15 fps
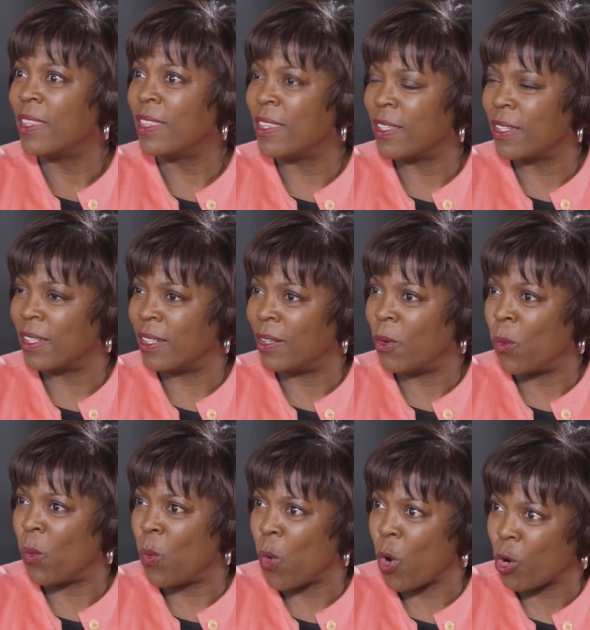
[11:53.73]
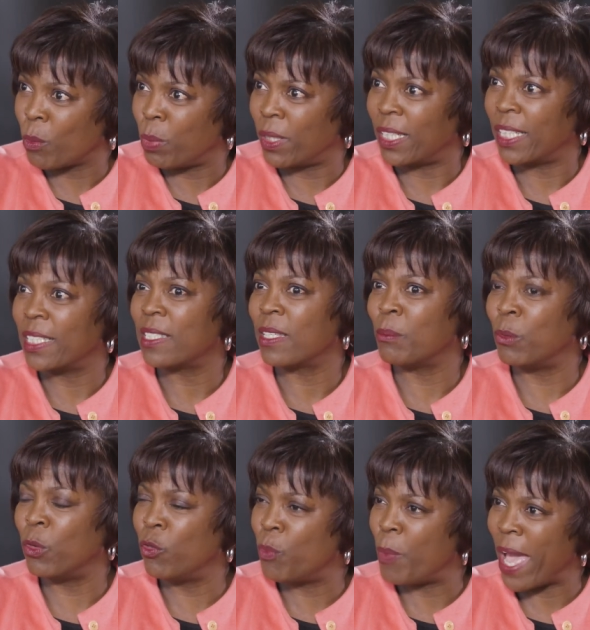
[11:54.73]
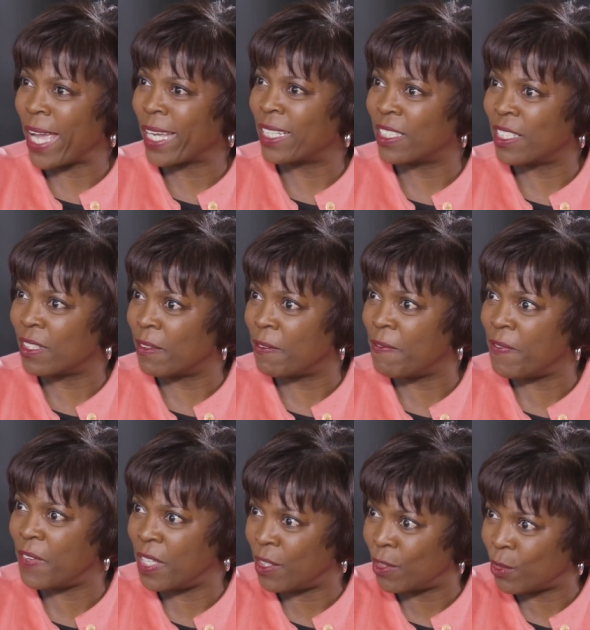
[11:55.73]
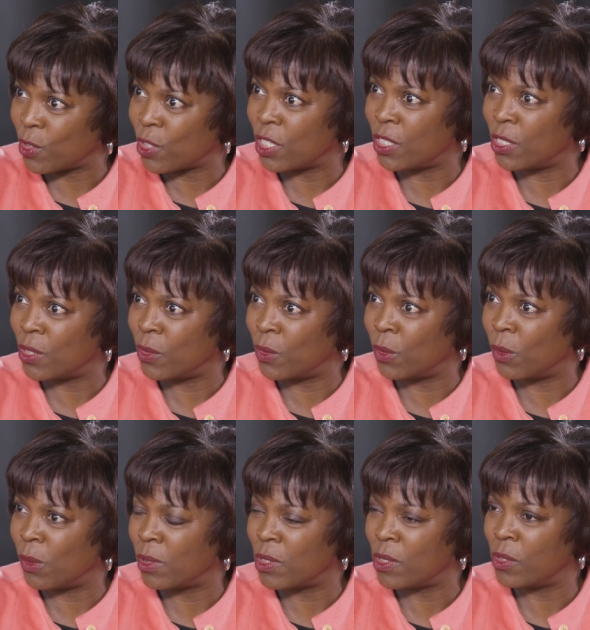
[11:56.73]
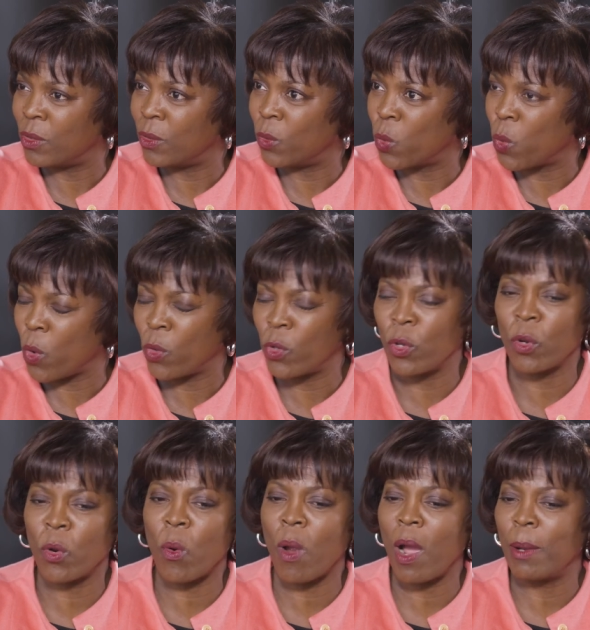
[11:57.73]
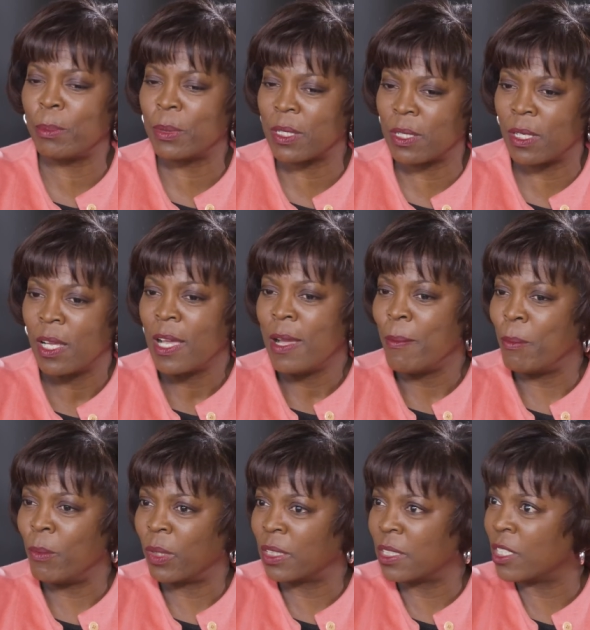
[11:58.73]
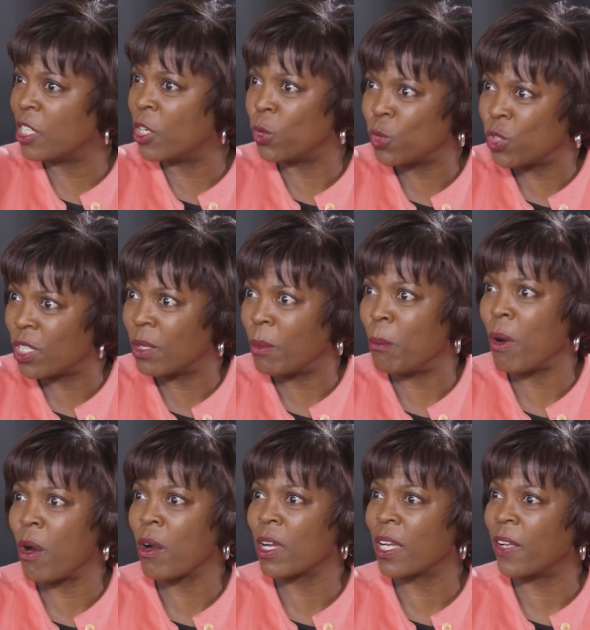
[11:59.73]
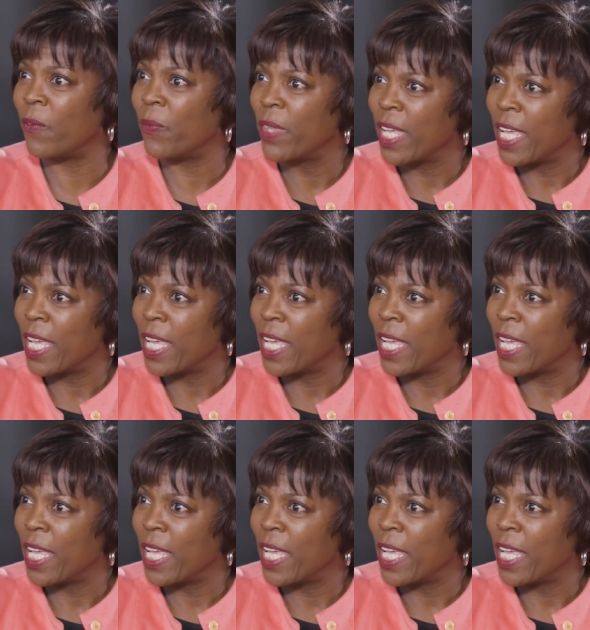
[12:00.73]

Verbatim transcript: the workplace and move back into the fields to, to grow your crops, to go to the market.